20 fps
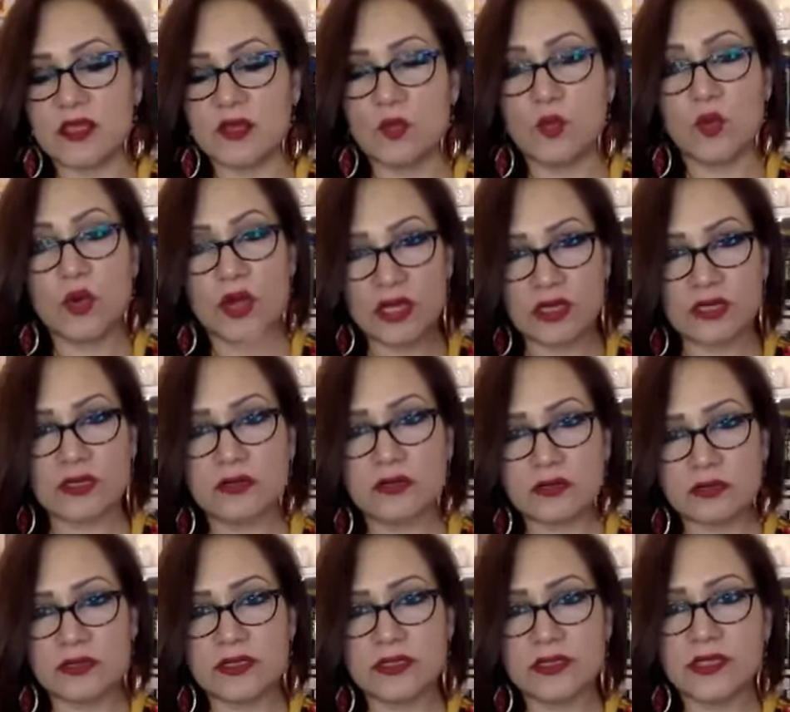
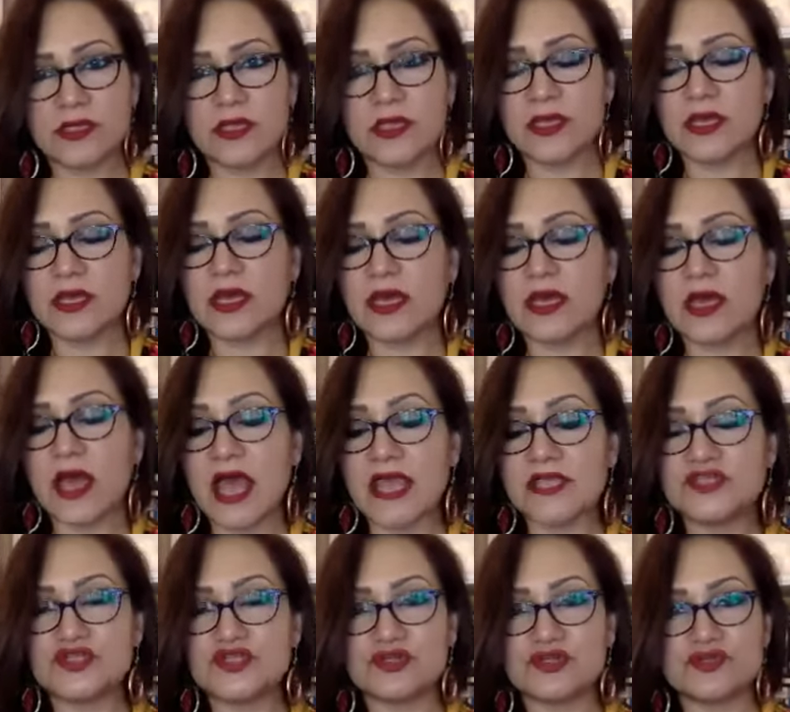workload,
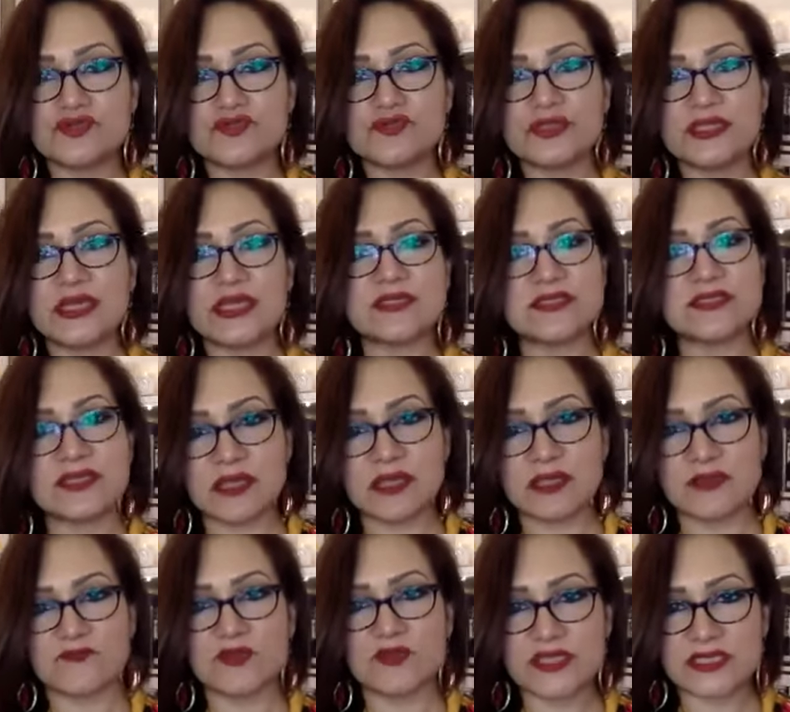I should do the
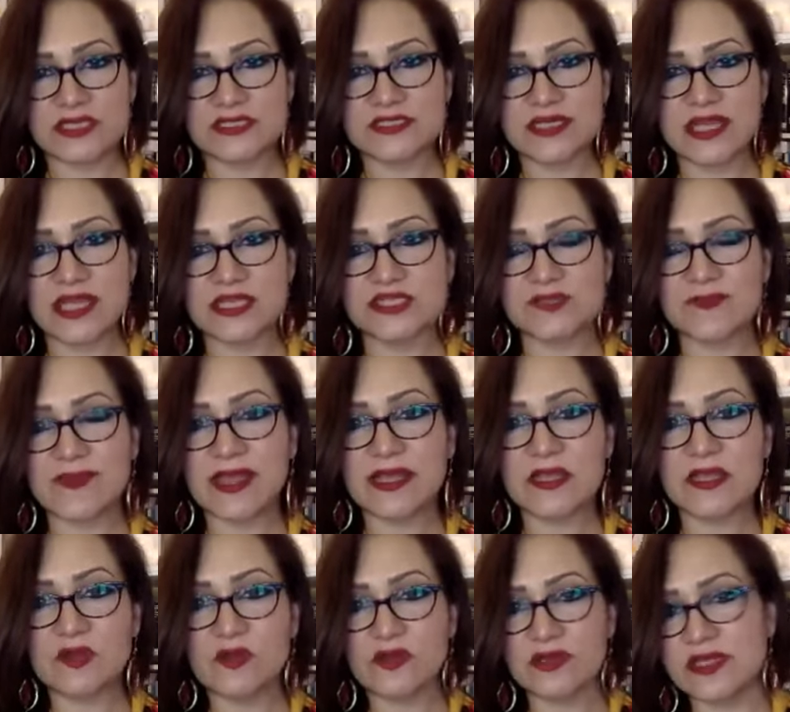international
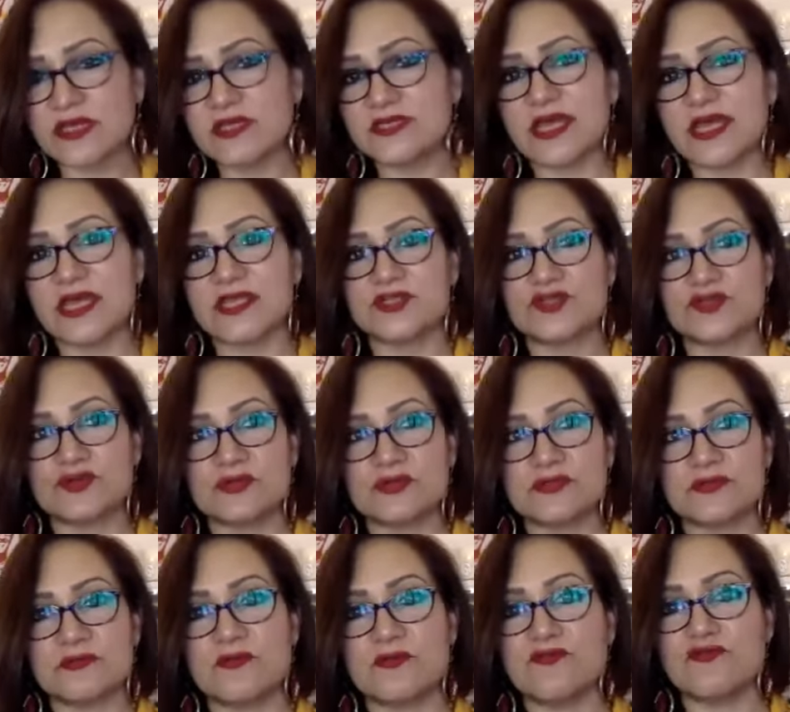baccalaureate. I should
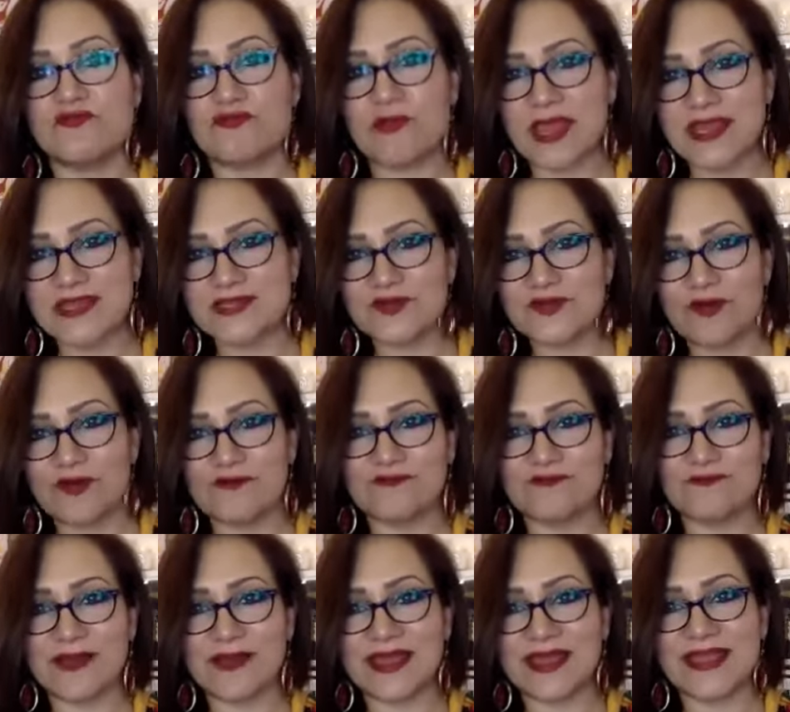write
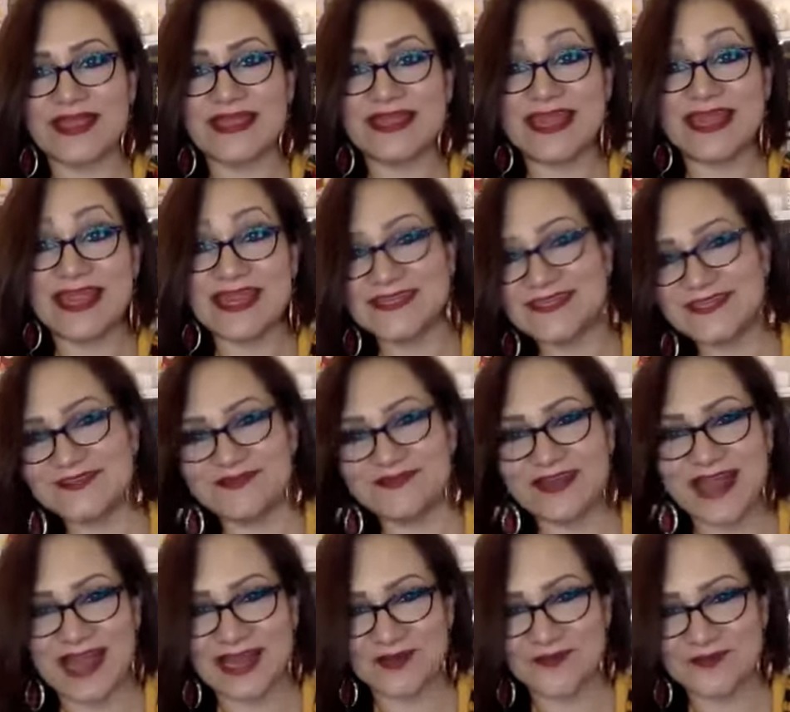off my native
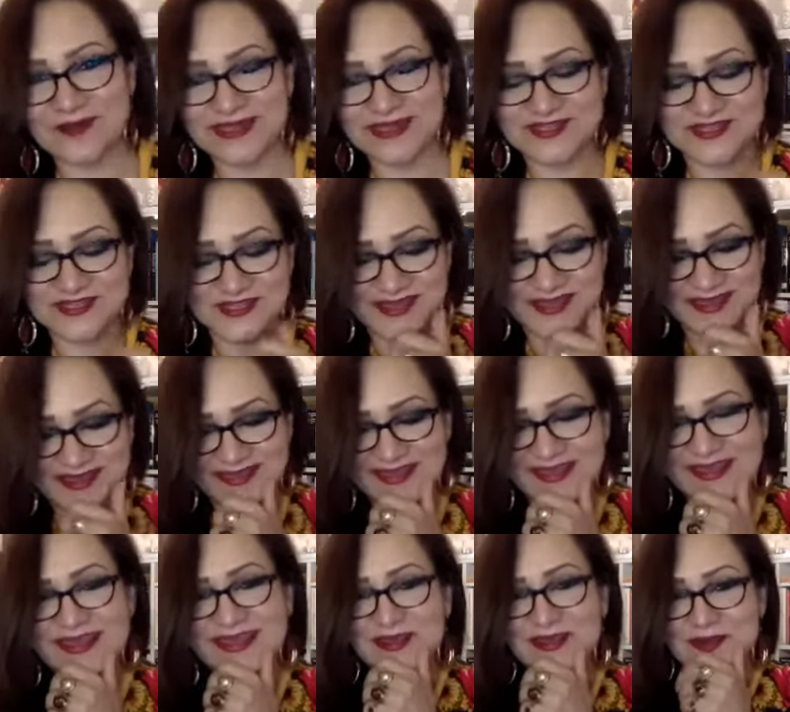language
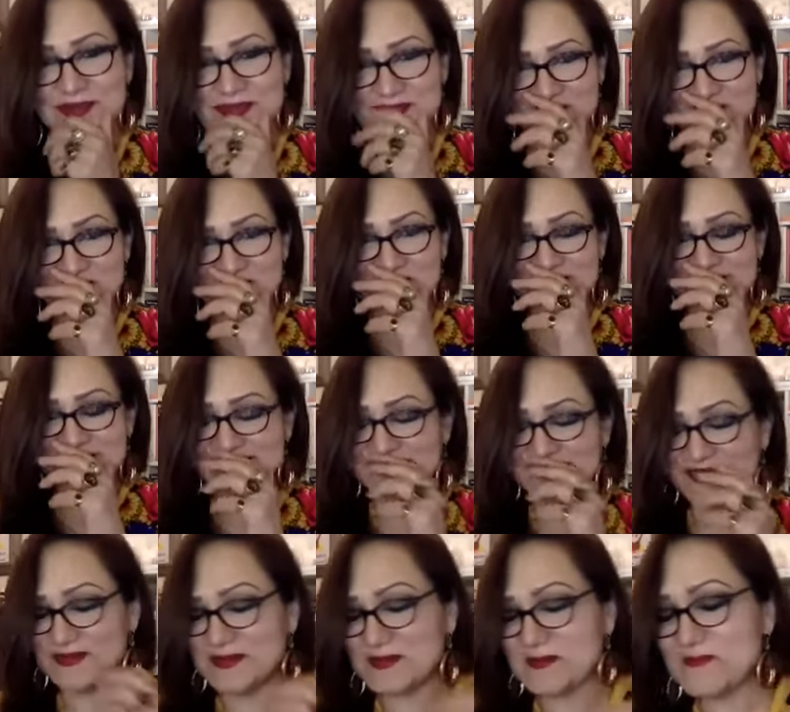in the first
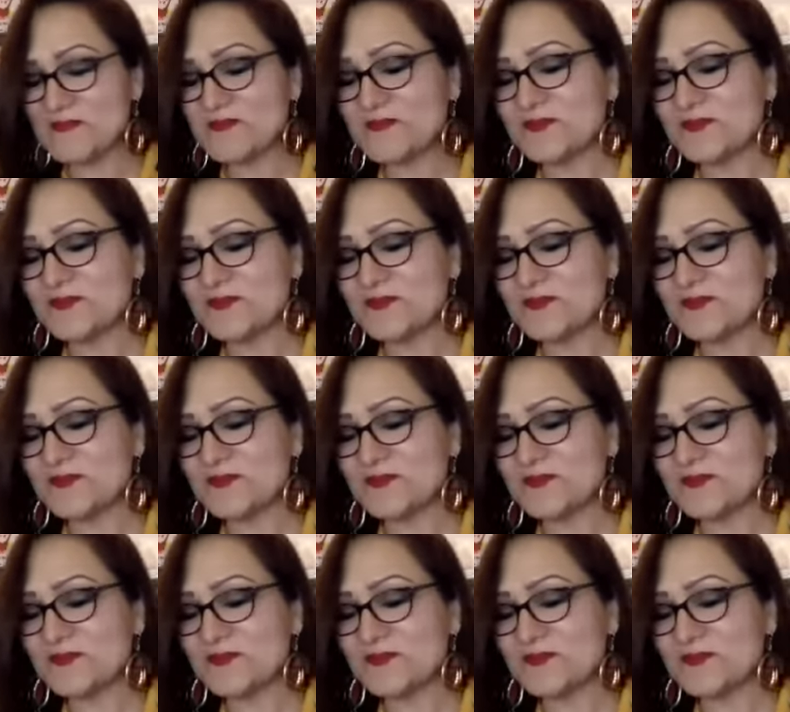year